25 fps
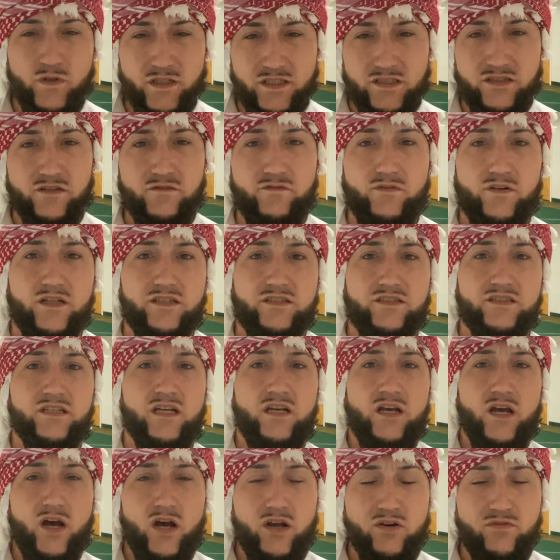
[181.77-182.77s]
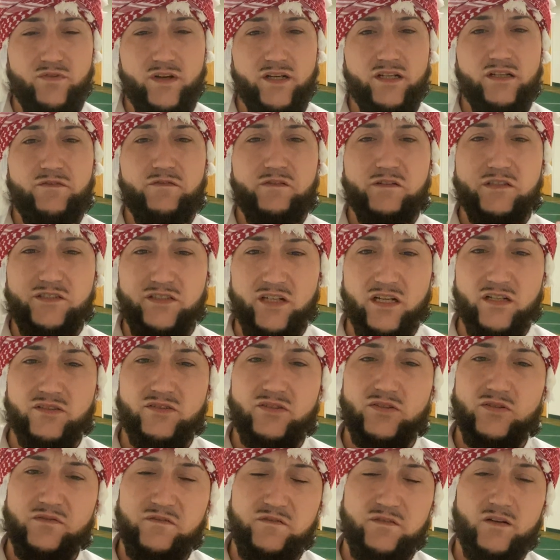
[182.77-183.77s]
which of us are ready for
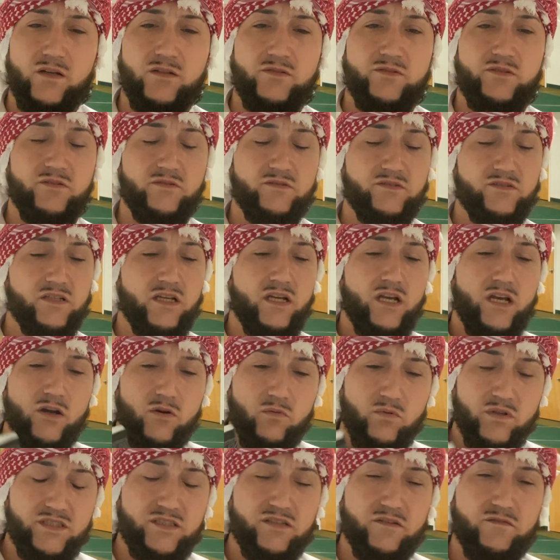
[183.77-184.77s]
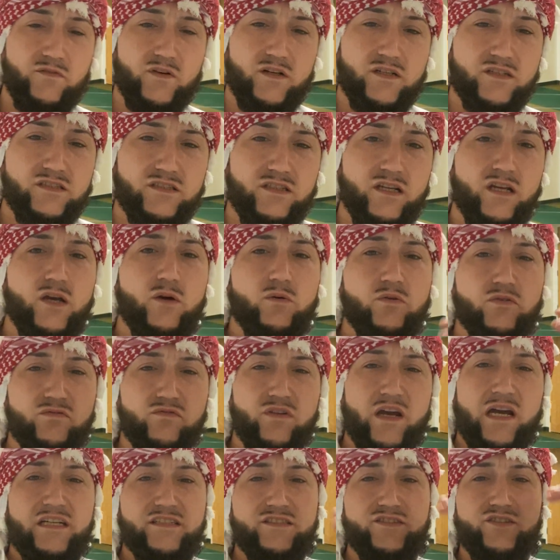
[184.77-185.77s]
Jannatul Firdaus, which of us will
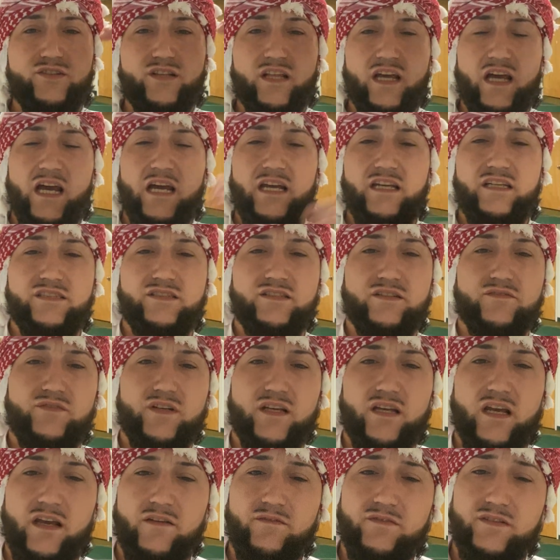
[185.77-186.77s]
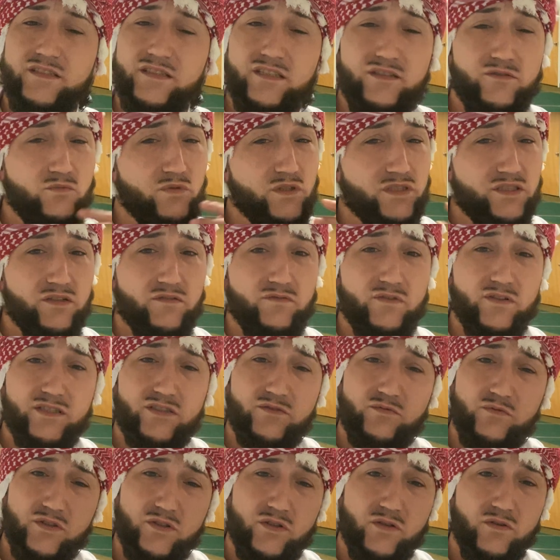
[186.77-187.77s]
rise to the highest of the heavens, and which of us
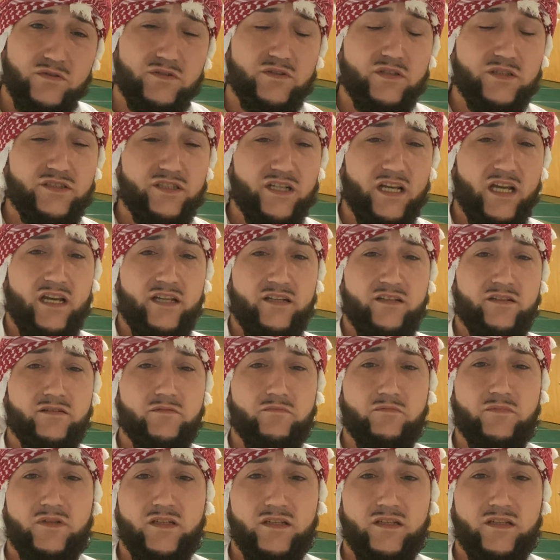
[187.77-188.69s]
will go to Jahannam.